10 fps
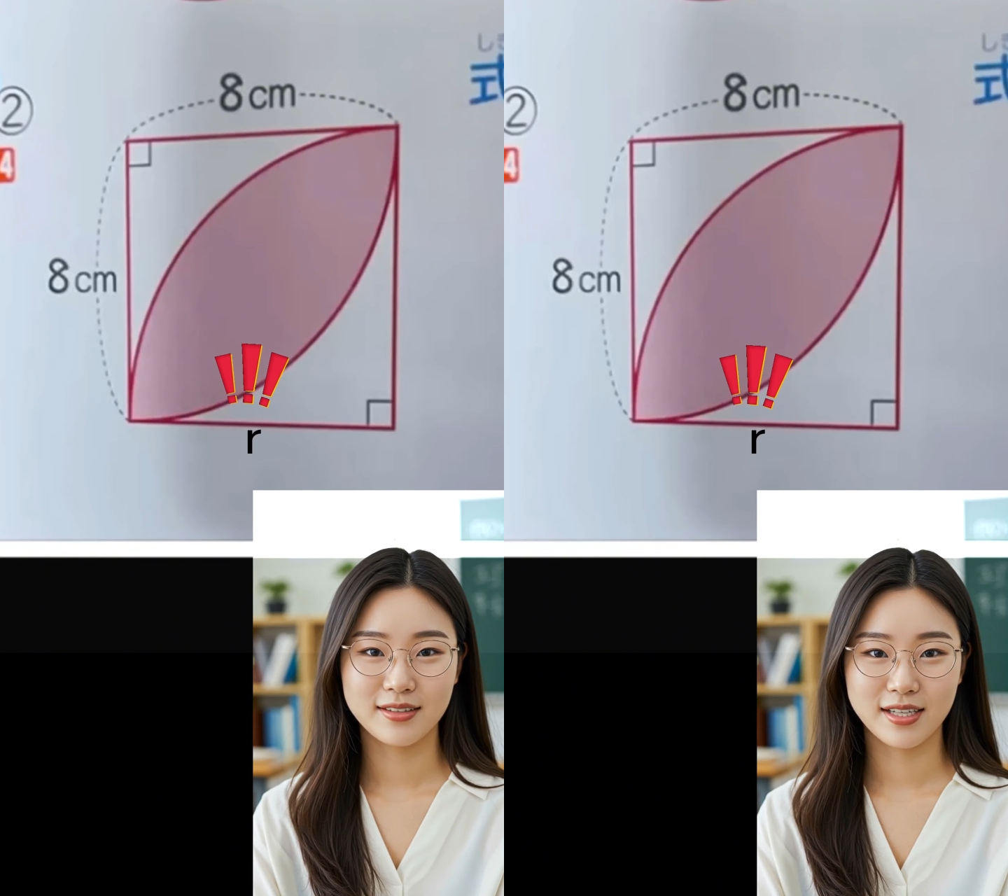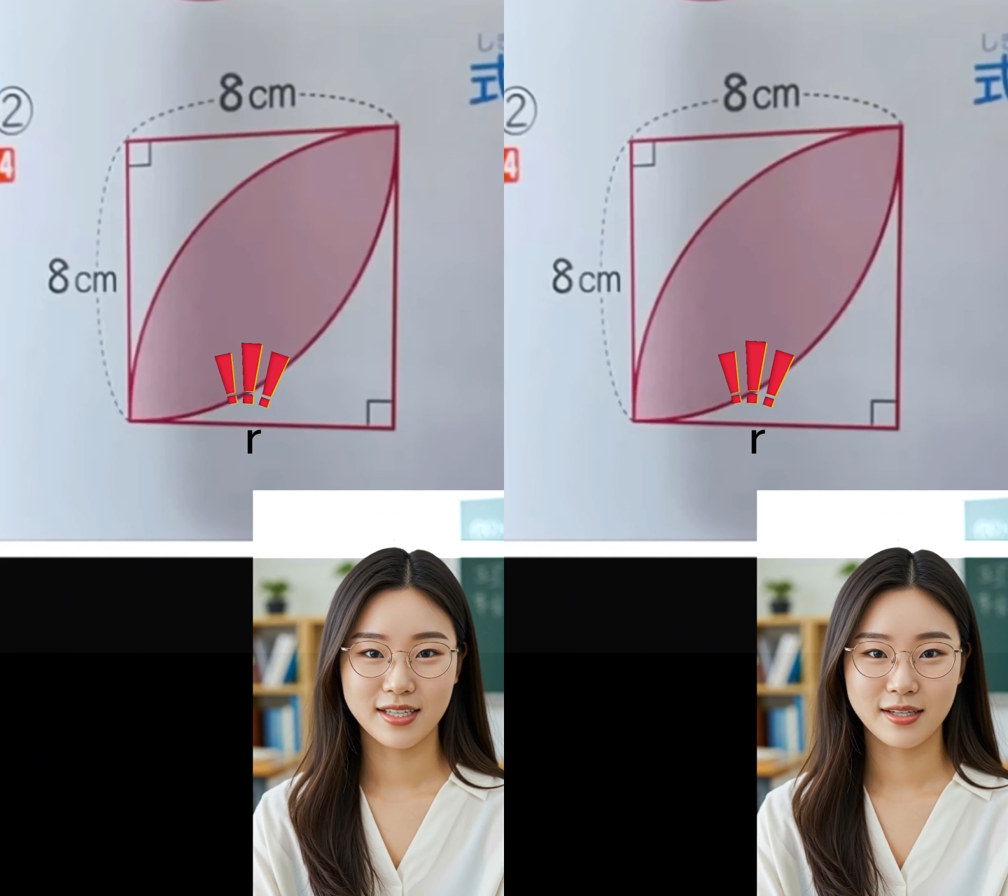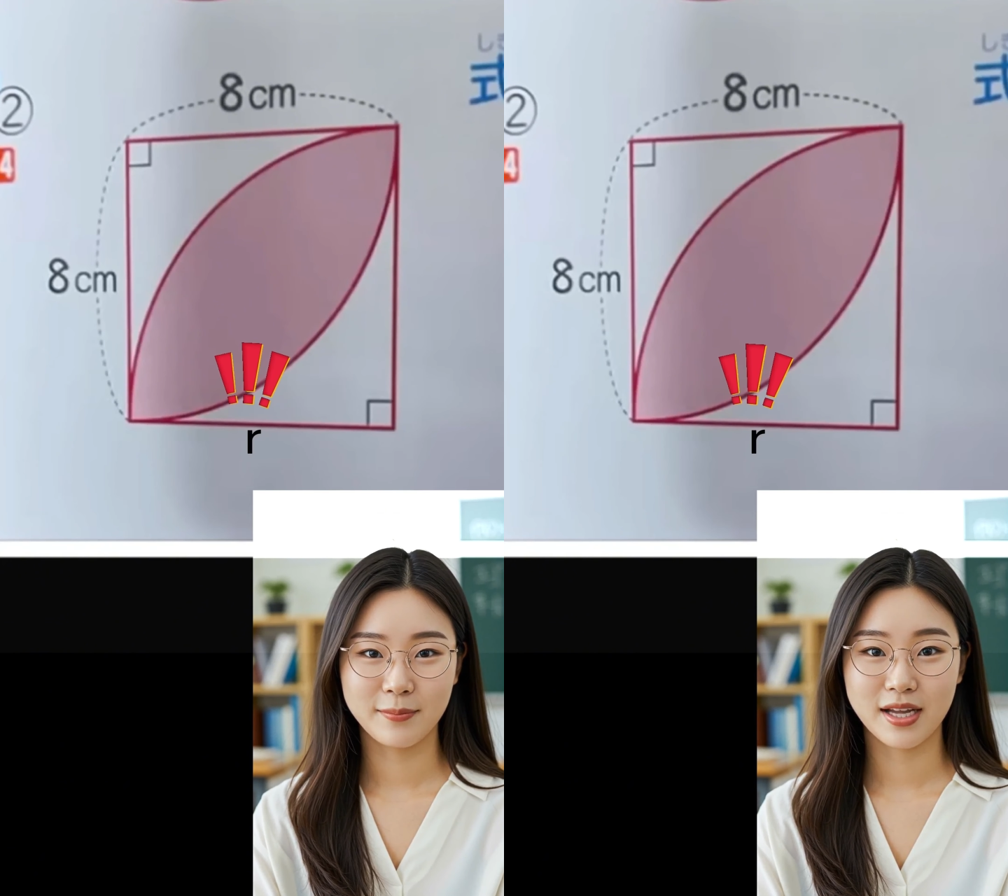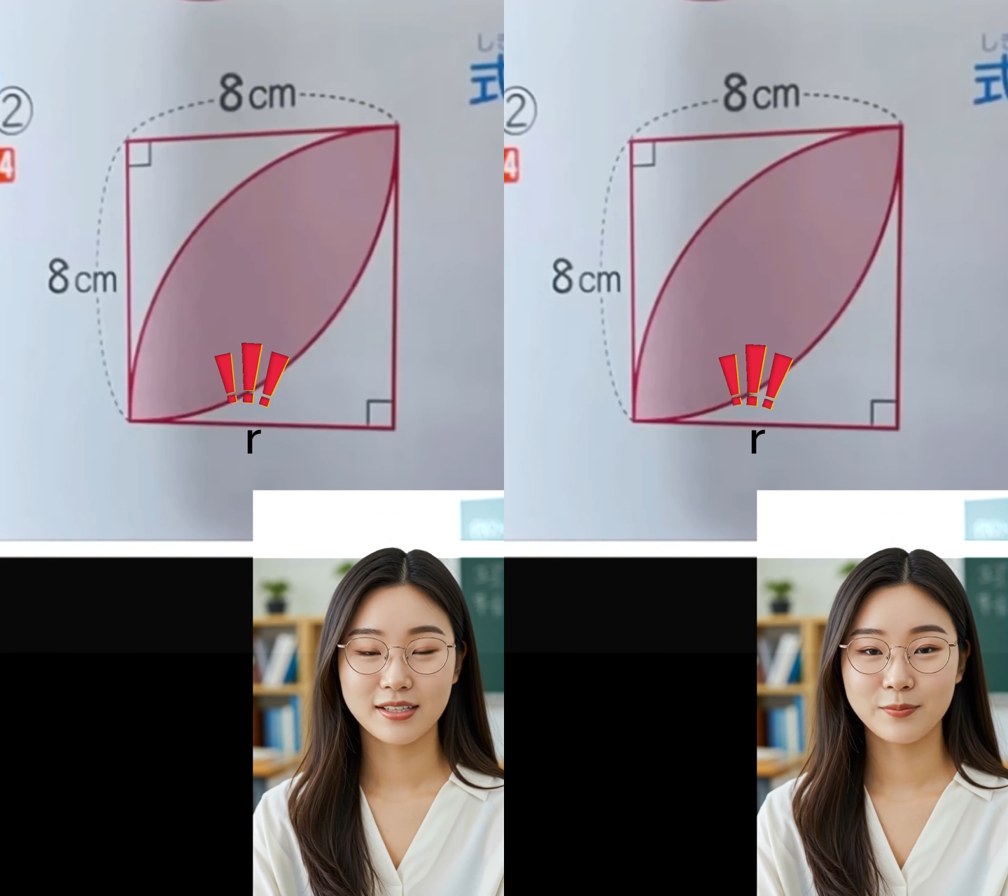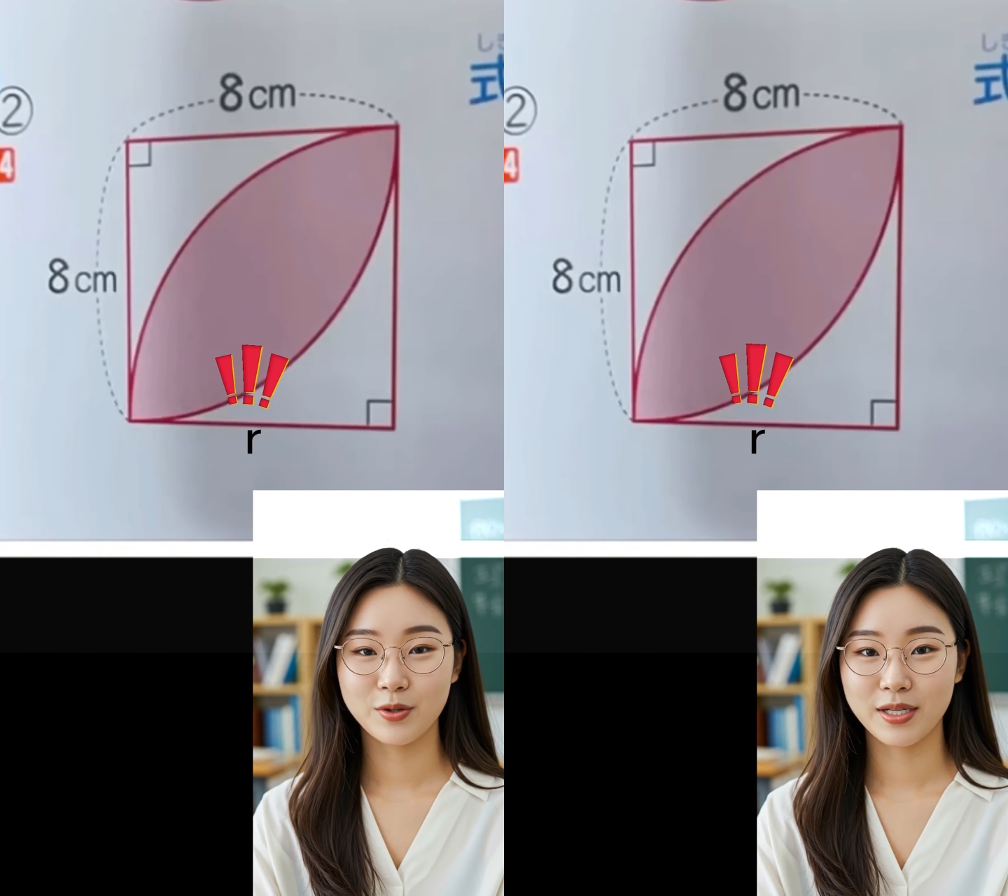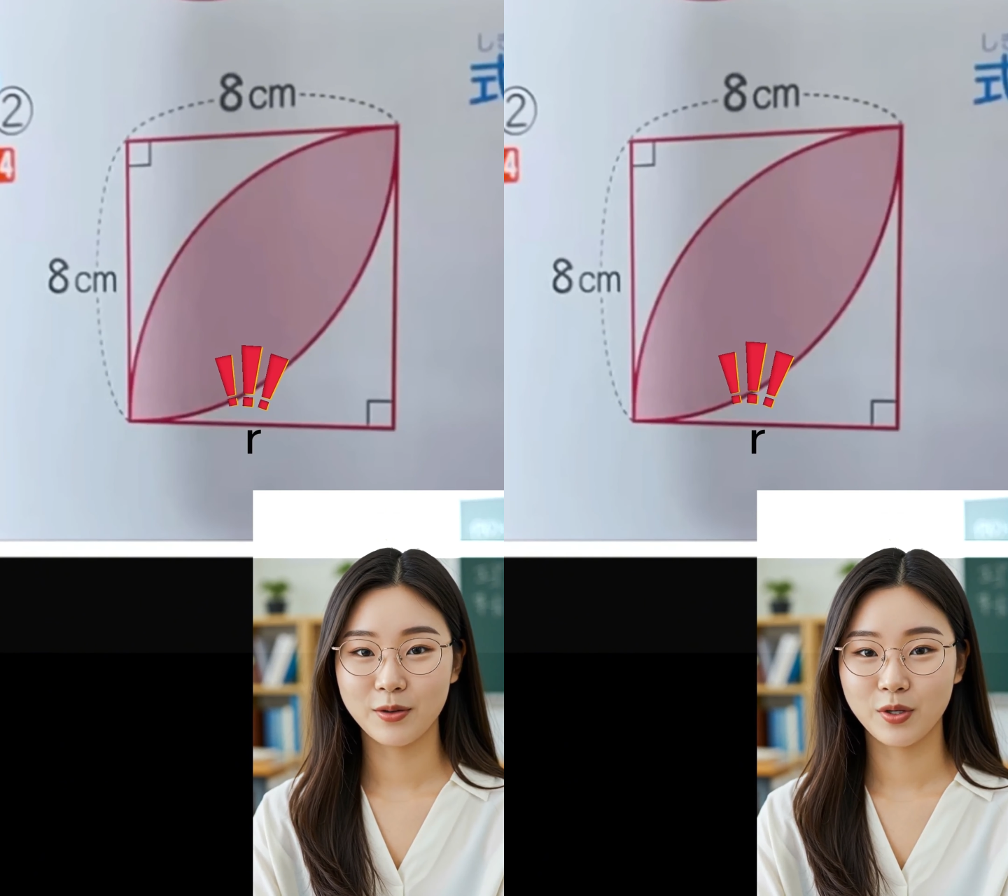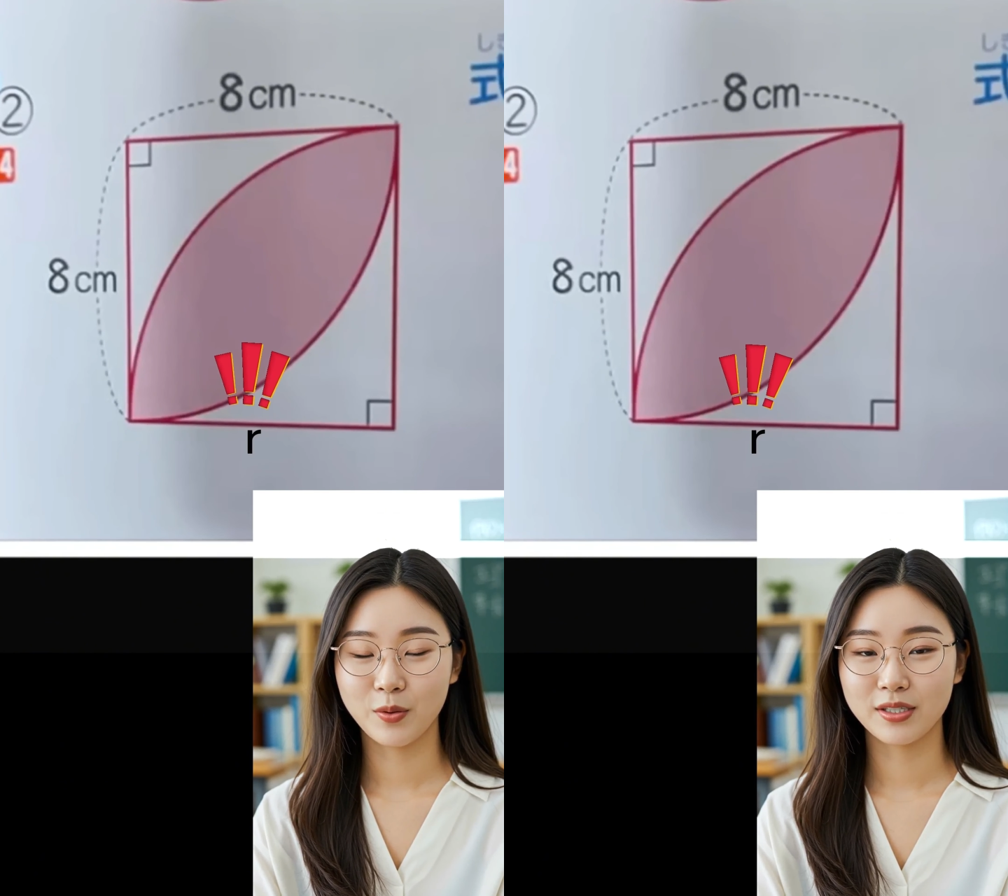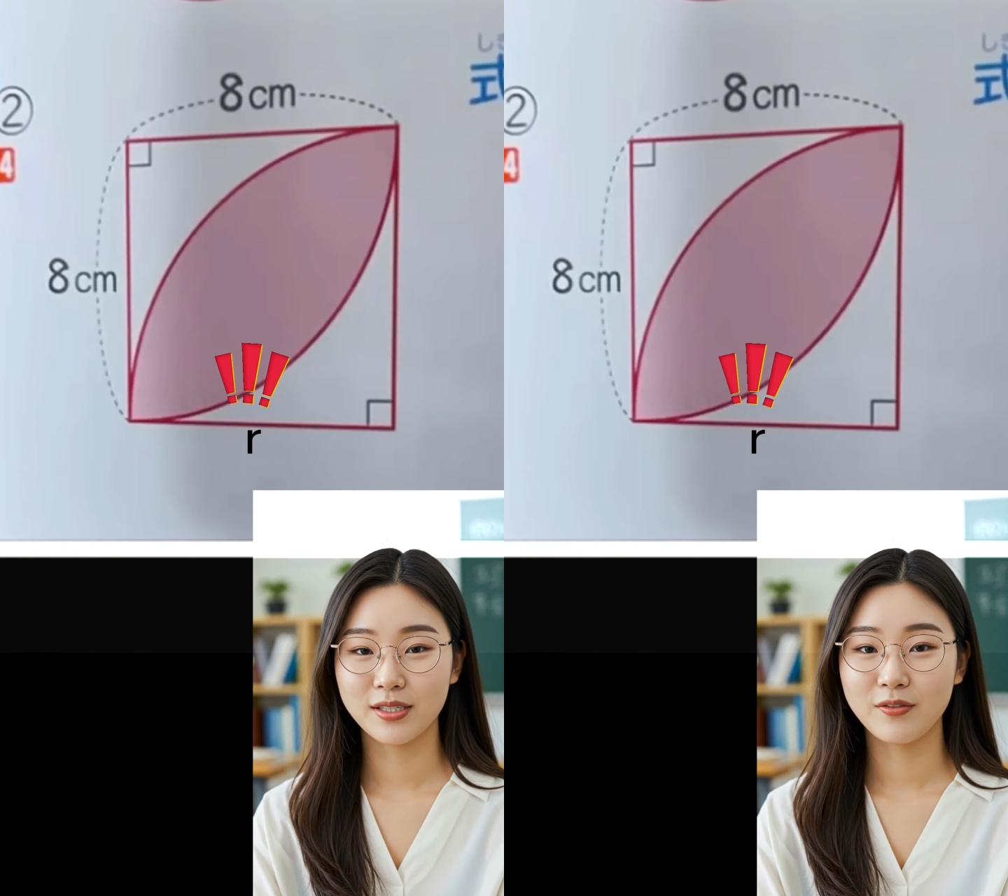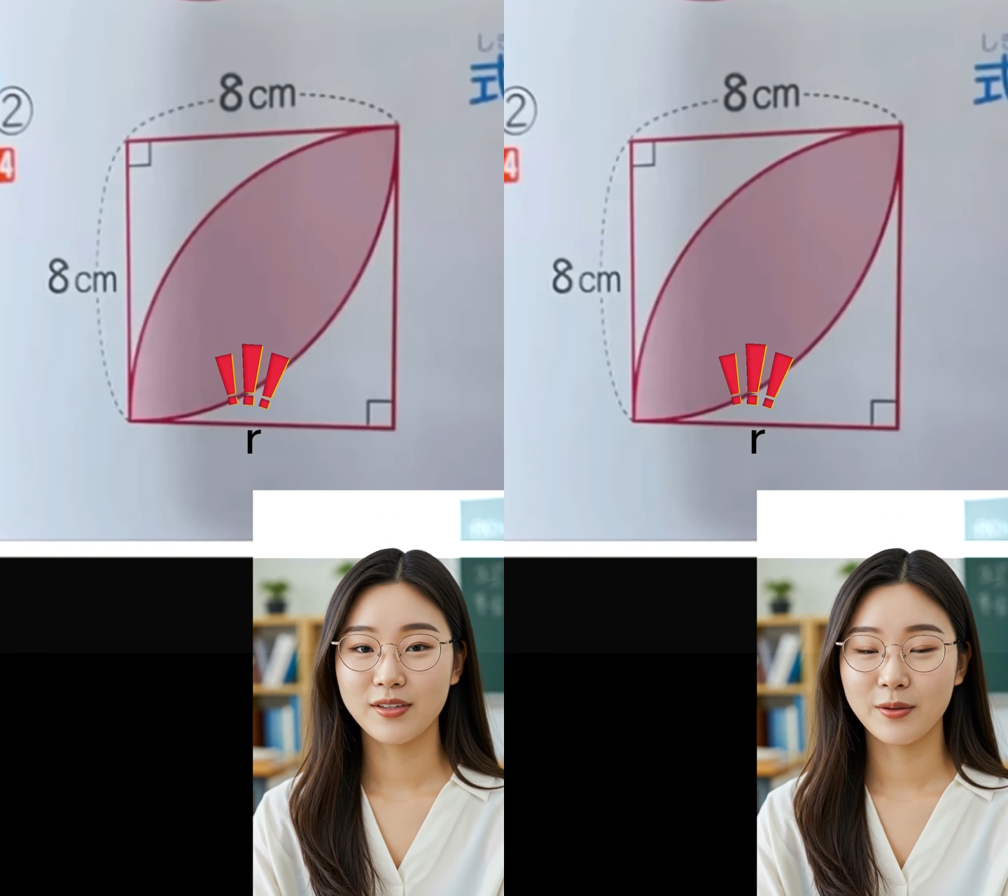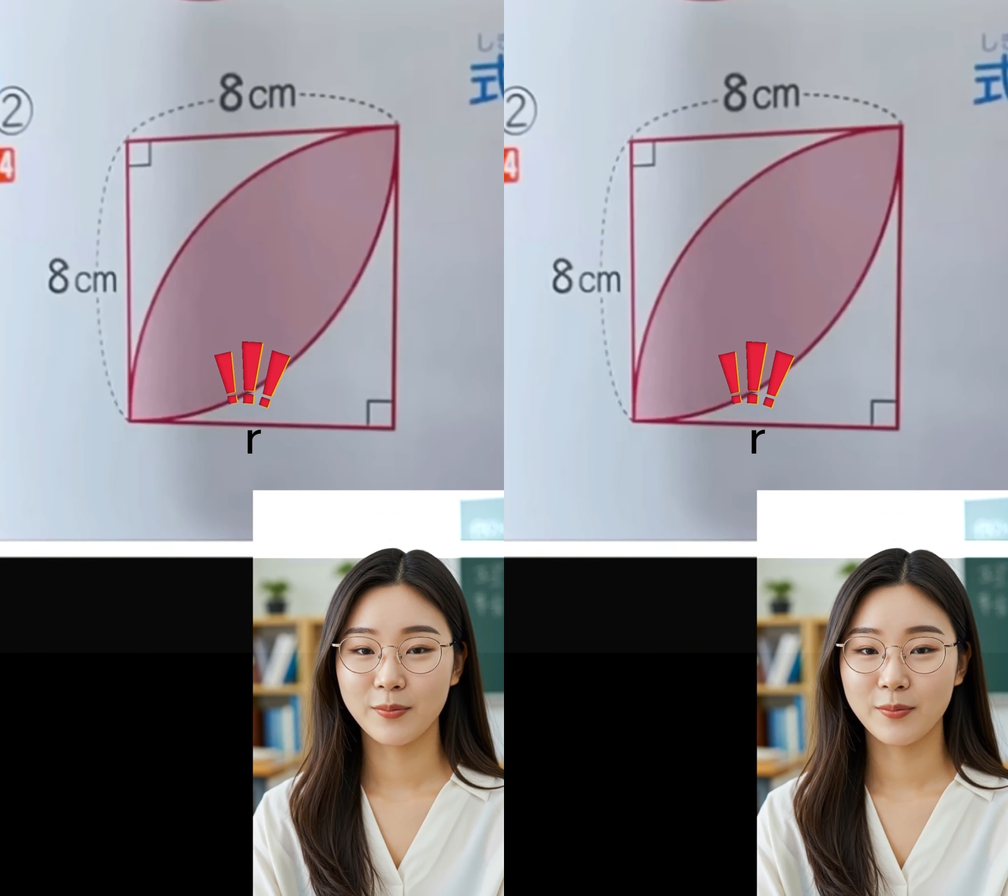It is possible that we were solving a